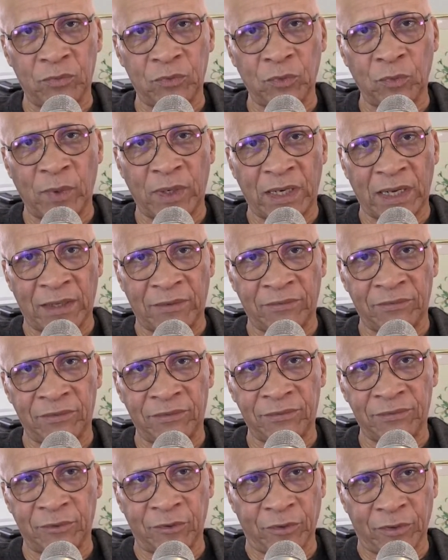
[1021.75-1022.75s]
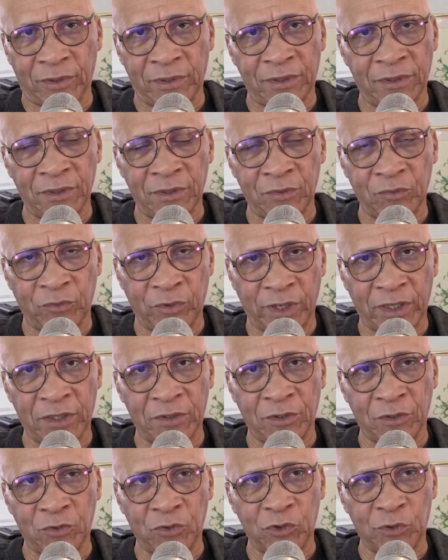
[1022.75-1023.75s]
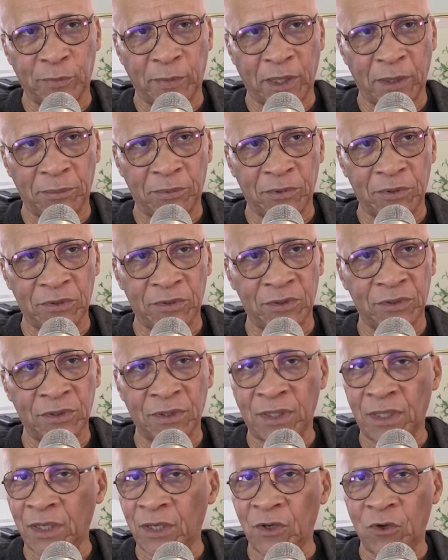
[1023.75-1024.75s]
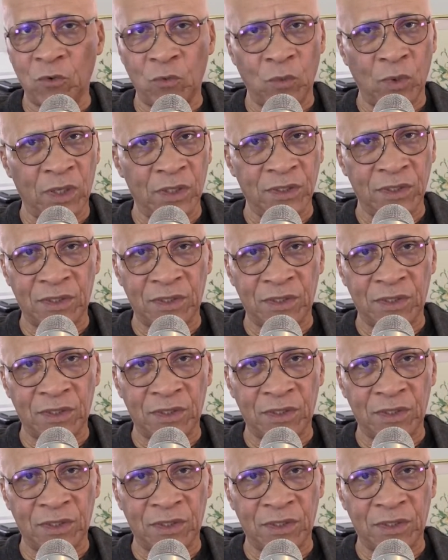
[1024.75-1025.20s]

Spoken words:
what I've heard and read in the newspapers, once